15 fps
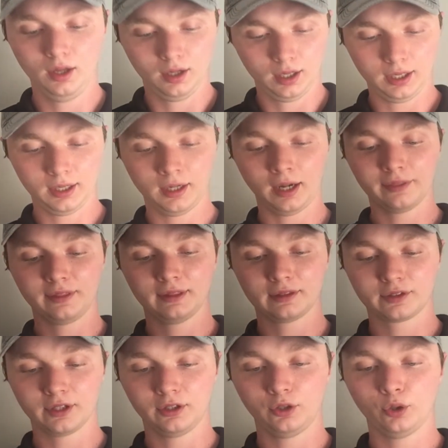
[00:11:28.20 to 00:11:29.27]
I think that's
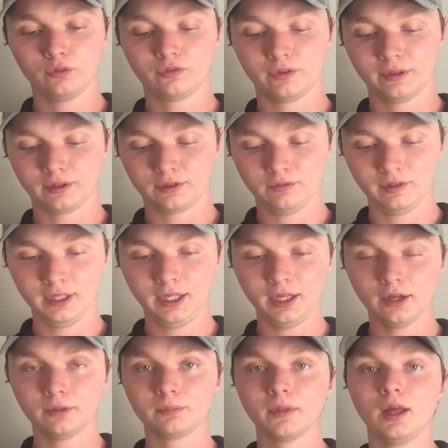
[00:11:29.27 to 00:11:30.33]
going to do it for this
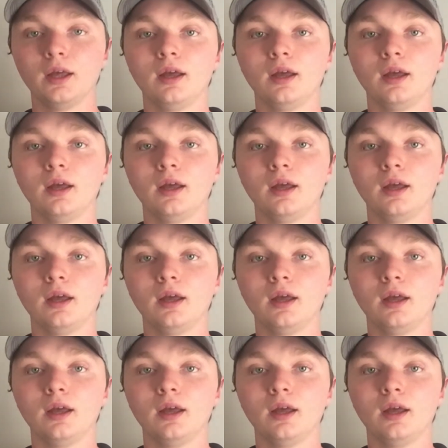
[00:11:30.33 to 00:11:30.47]
video.